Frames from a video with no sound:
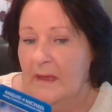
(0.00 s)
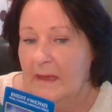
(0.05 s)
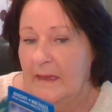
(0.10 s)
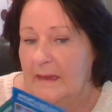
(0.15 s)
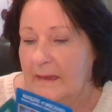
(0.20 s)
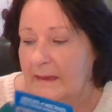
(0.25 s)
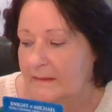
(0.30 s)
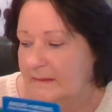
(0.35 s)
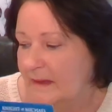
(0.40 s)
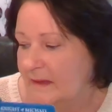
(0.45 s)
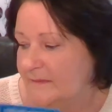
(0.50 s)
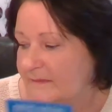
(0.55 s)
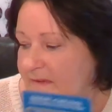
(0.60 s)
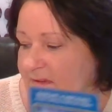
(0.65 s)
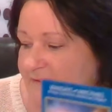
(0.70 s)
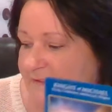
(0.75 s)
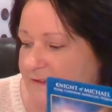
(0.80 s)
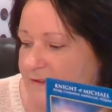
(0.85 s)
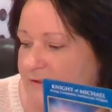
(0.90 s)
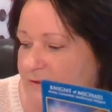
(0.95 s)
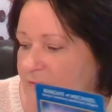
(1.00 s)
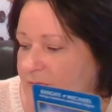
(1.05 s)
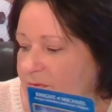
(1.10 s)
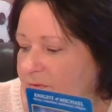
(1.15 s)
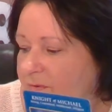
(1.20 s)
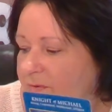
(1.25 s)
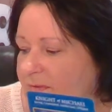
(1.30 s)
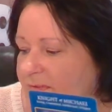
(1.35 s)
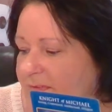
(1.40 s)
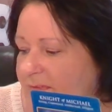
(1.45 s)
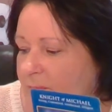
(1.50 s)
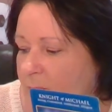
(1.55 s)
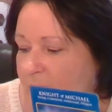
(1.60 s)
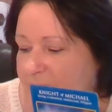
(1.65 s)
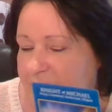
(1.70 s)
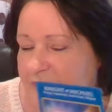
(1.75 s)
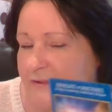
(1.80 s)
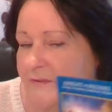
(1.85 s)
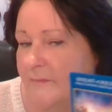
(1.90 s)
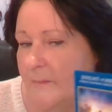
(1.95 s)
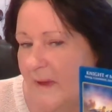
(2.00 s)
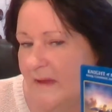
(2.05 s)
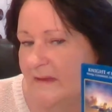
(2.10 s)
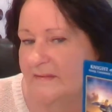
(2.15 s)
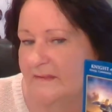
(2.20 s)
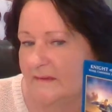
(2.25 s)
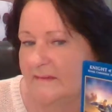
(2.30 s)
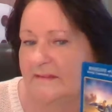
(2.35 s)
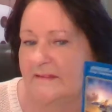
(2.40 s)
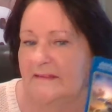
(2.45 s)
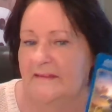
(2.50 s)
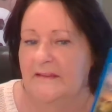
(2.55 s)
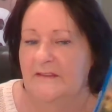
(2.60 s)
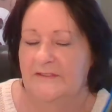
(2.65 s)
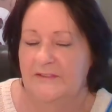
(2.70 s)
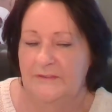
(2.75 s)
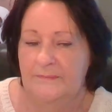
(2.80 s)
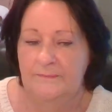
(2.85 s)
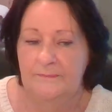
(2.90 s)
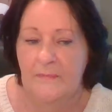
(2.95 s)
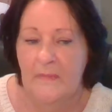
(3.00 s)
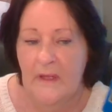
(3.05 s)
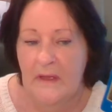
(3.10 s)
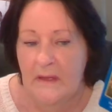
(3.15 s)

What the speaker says: and having to use, once you've made that decision,